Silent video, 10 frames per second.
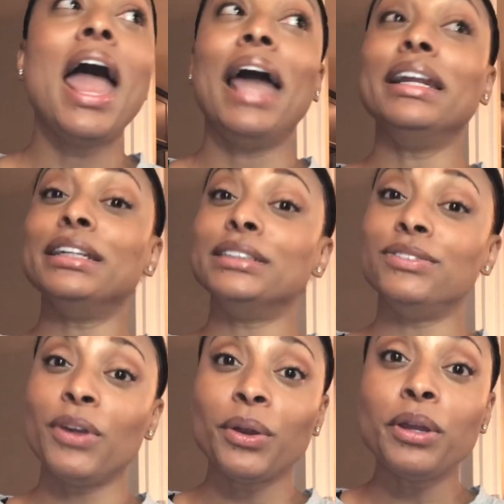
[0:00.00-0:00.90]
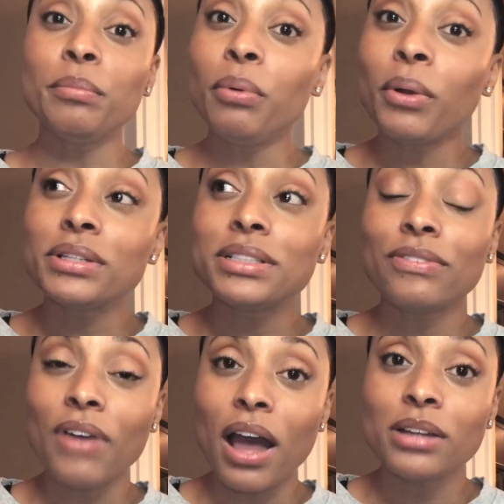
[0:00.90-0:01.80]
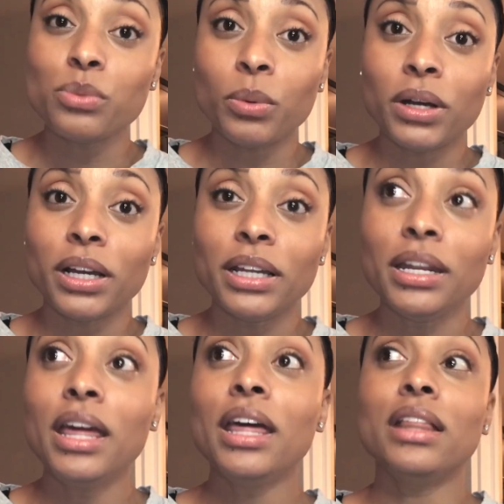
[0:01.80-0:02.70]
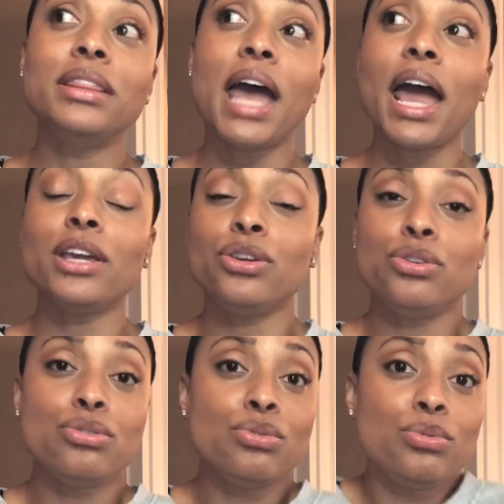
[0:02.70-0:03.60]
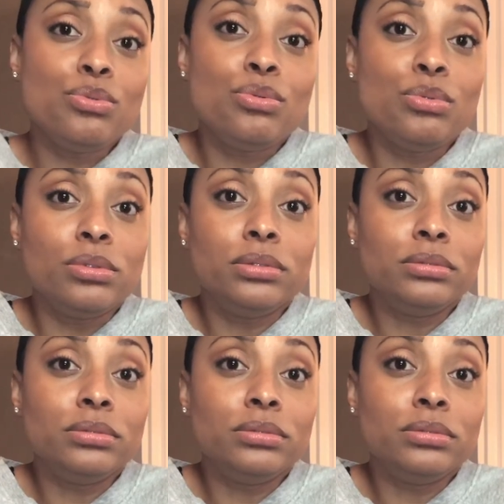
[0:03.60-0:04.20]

and it is very important to find one that you